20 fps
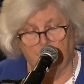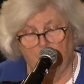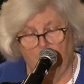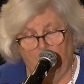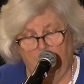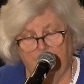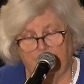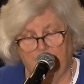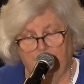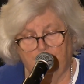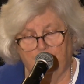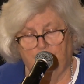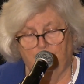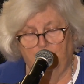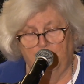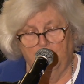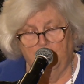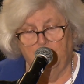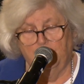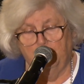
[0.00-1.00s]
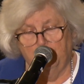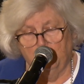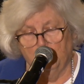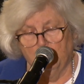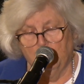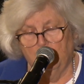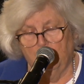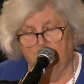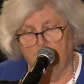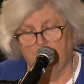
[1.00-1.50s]
an office within the
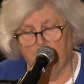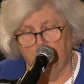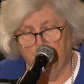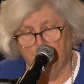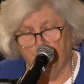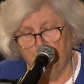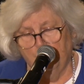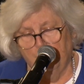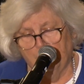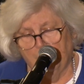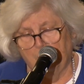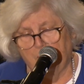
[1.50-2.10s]
Bureau of Consumer